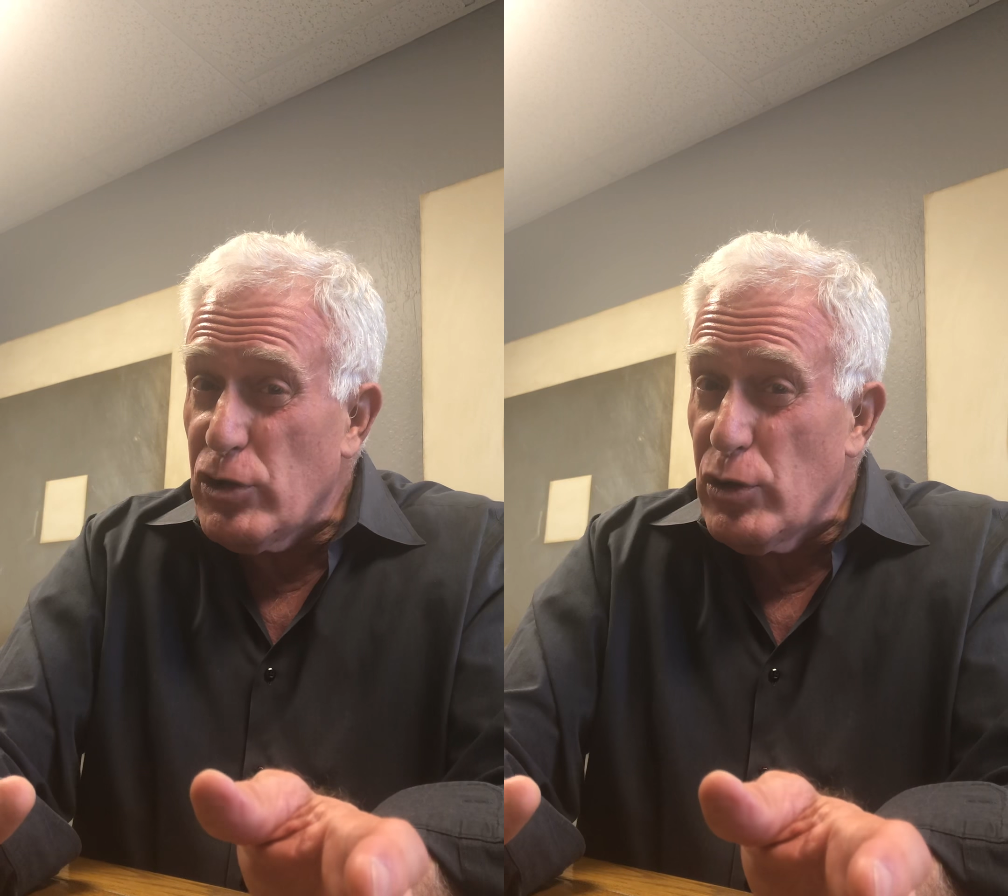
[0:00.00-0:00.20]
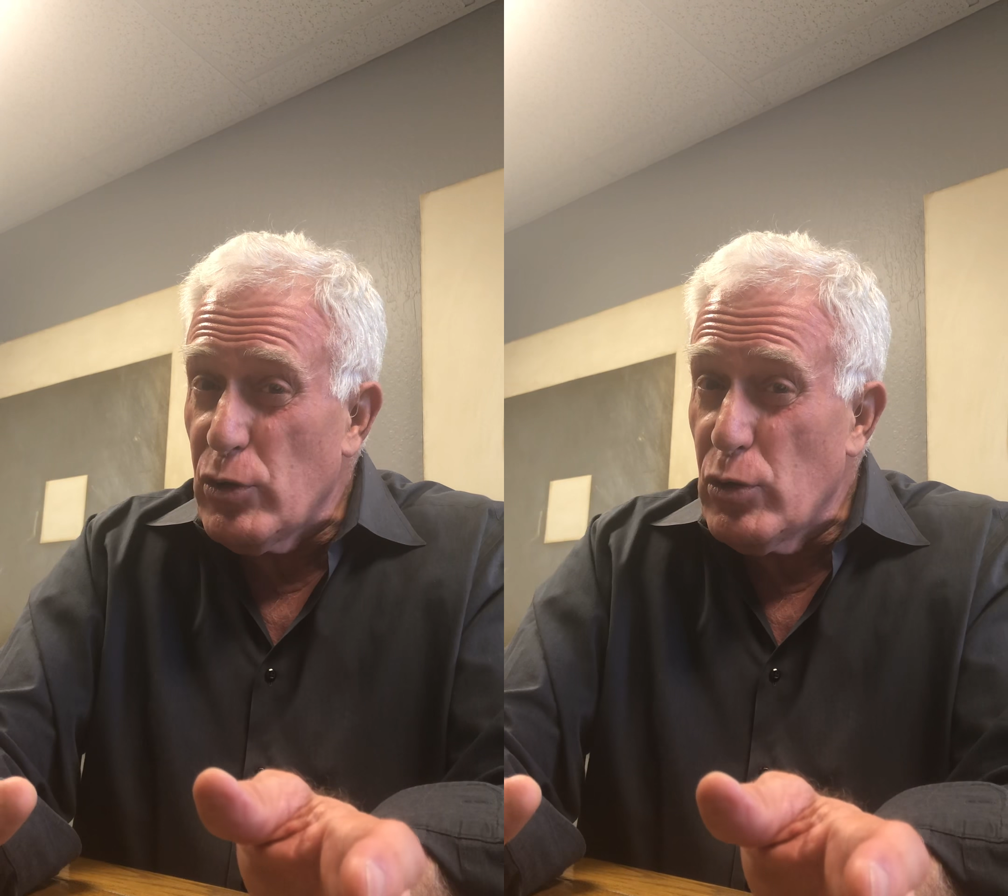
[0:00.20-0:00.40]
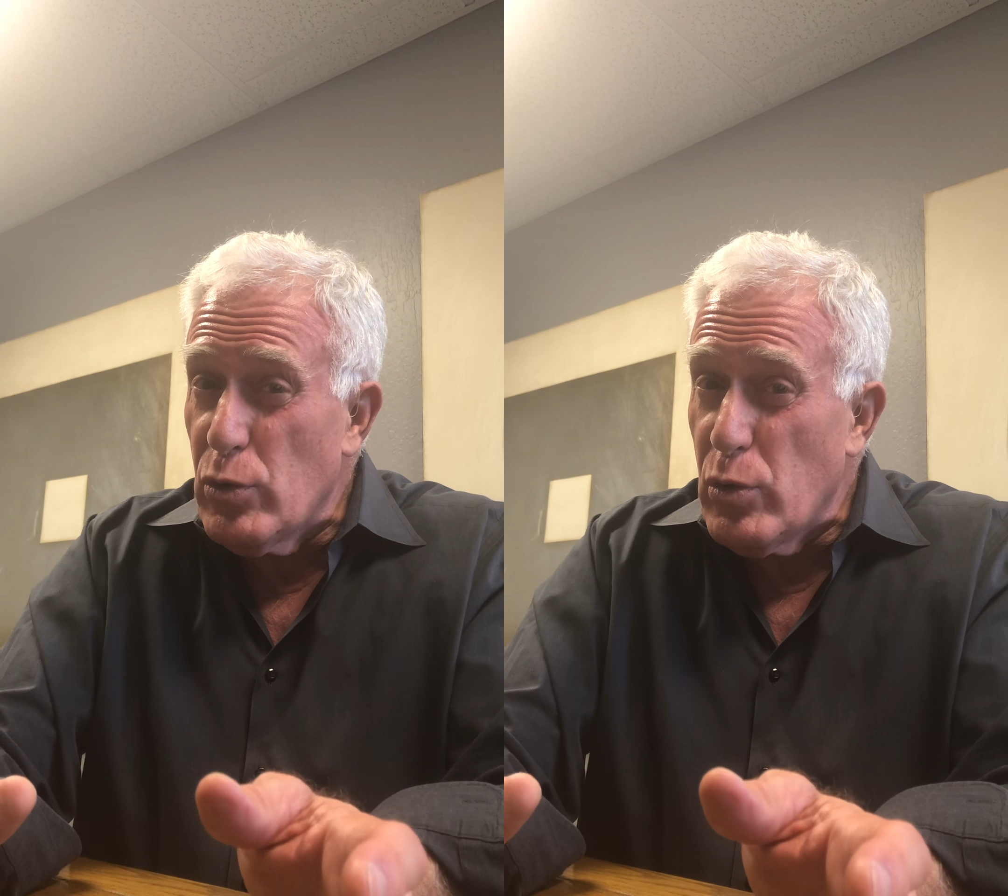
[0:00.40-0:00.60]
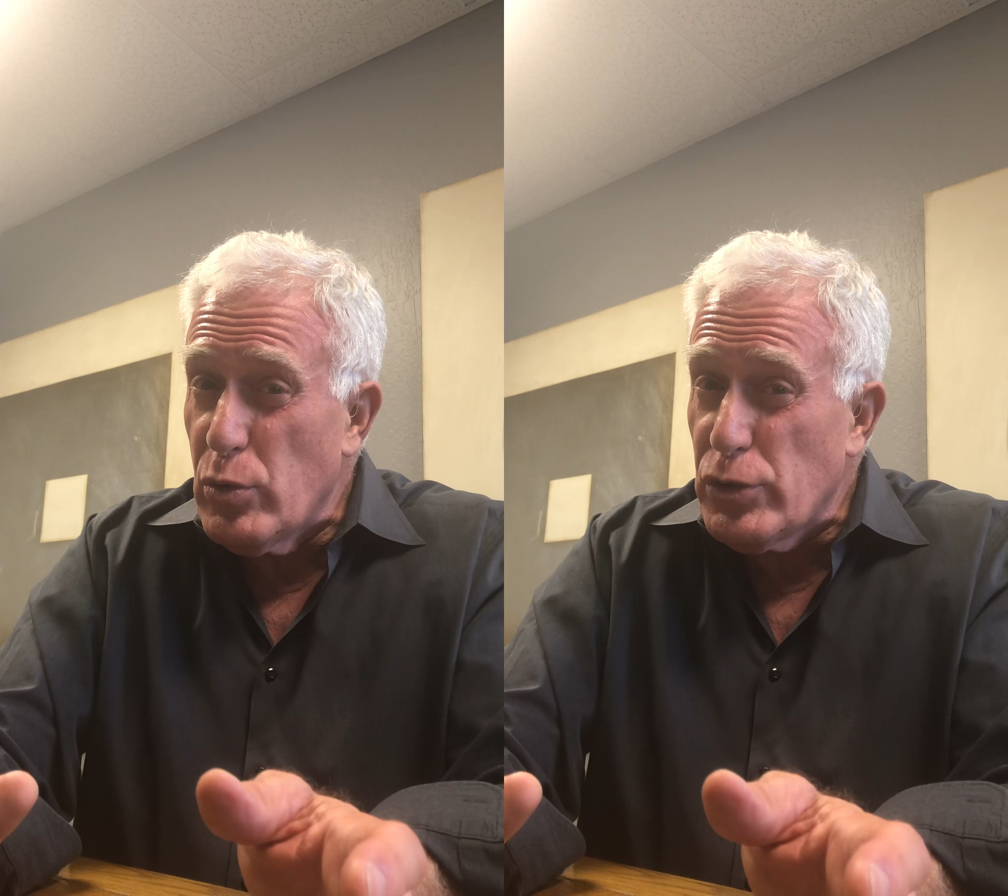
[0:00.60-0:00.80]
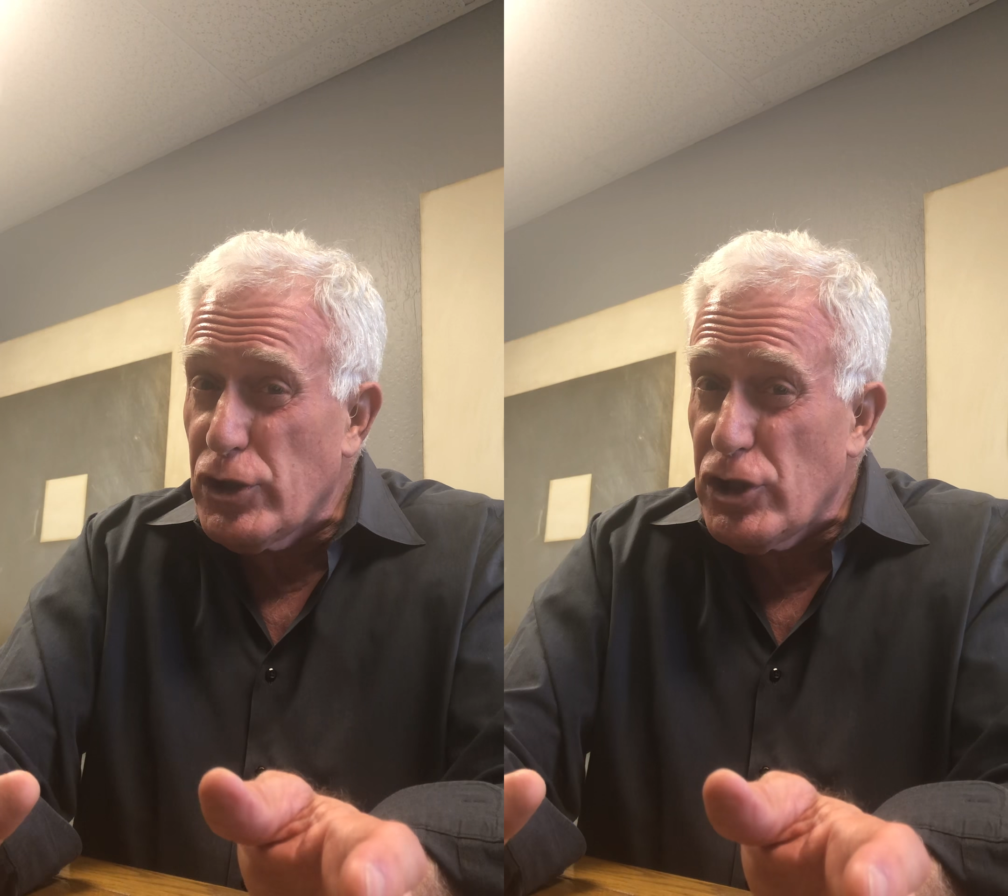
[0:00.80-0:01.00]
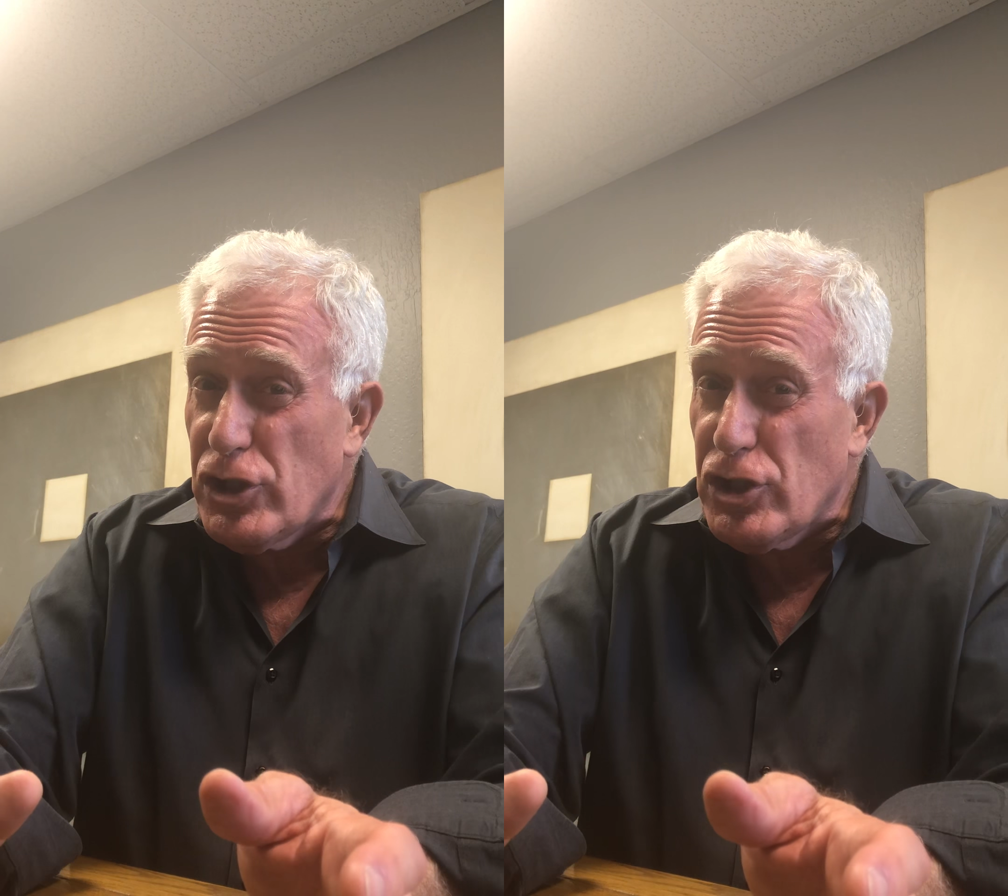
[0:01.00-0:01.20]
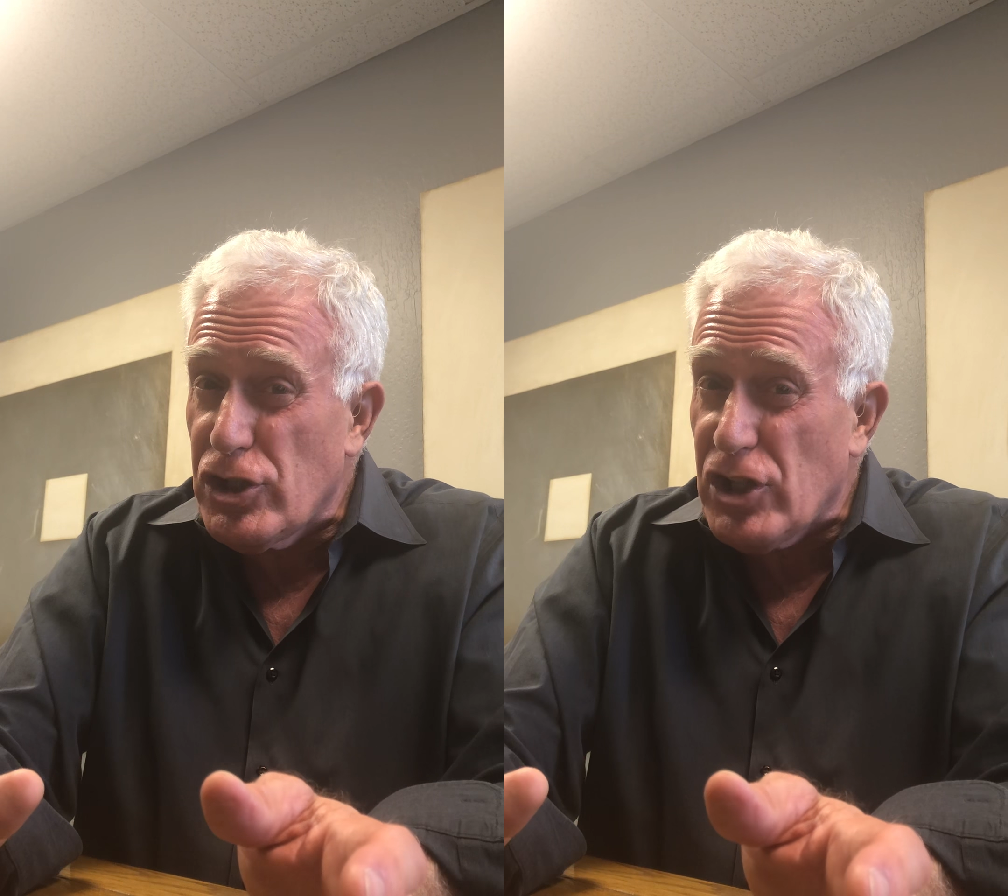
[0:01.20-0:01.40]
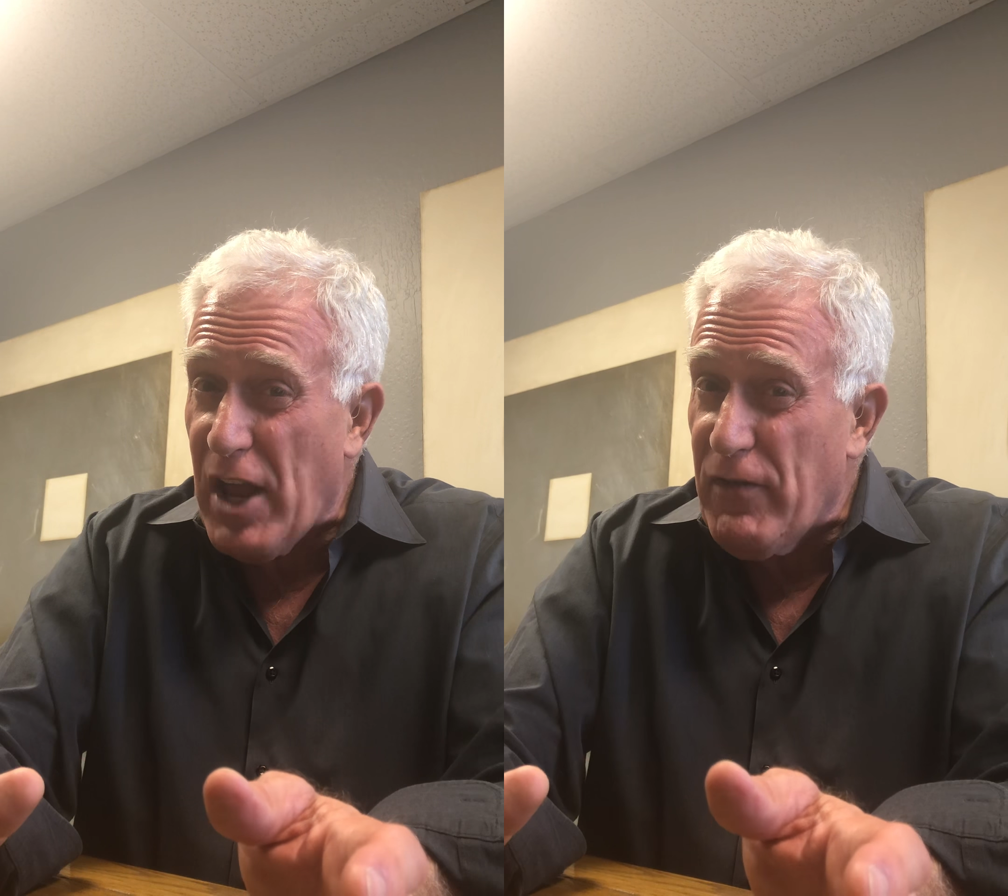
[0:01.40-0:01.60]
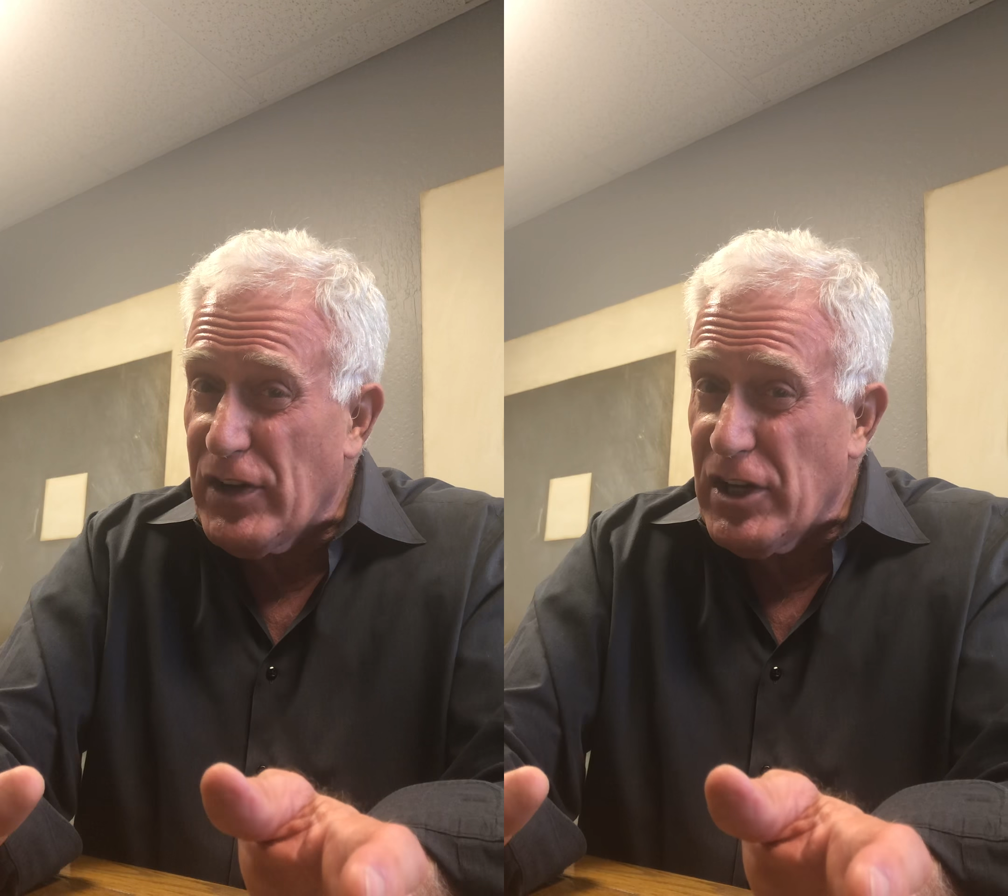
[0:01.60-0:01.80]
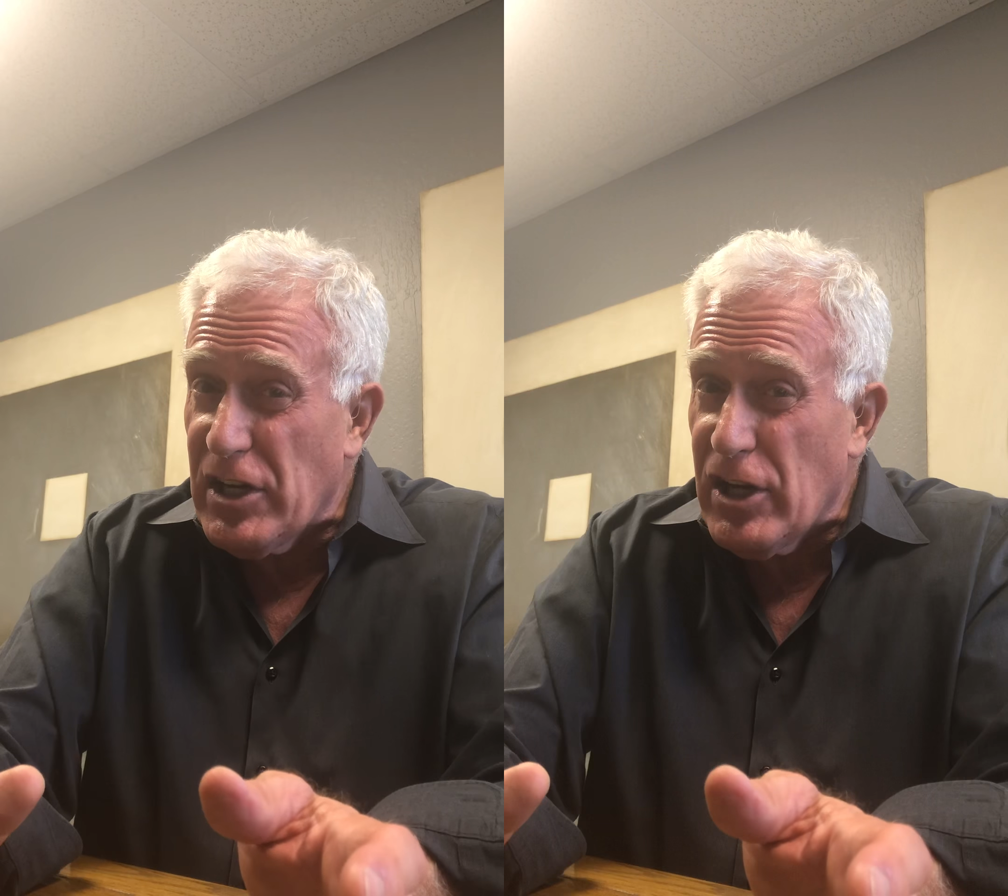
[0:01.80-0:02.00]

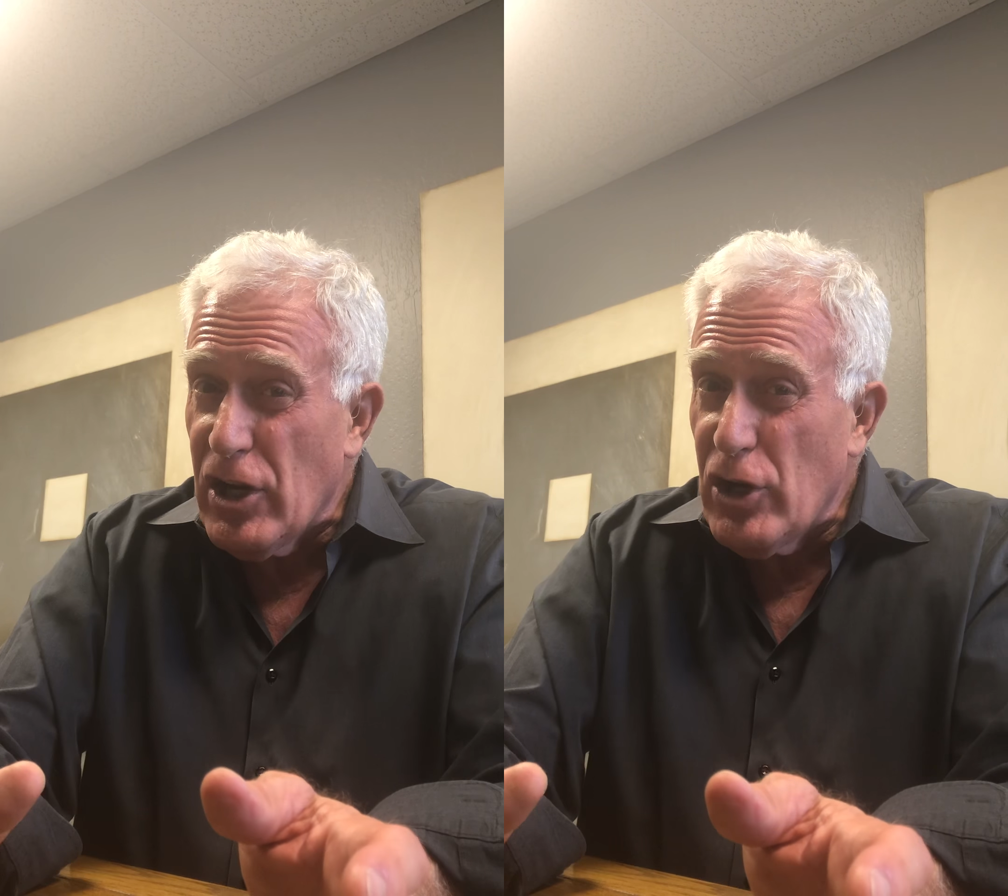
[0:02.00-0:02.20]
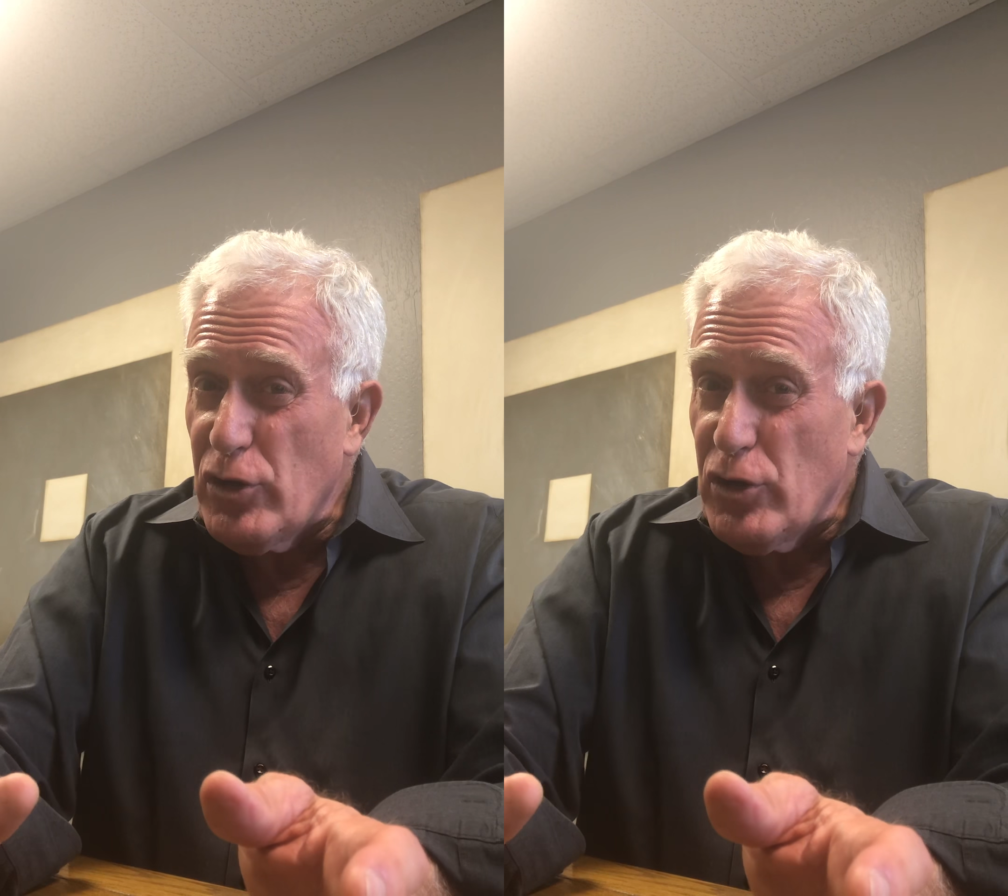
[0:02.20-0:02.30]
270,